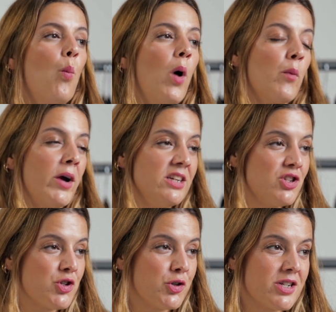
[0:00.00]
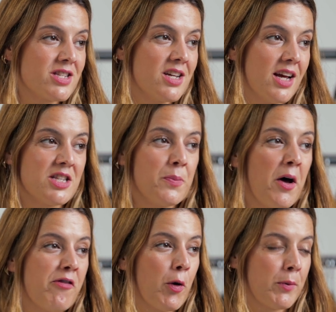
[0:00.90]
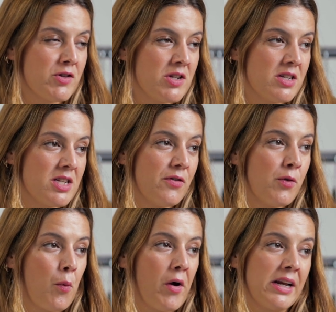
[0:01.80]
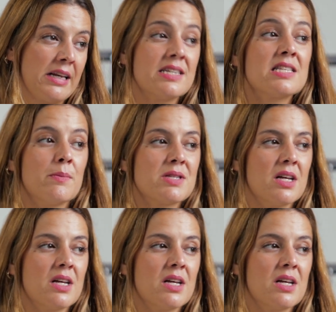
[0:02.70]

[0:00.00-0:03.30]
When wearing shorts, it's a perfect opportunity for wearing lace-up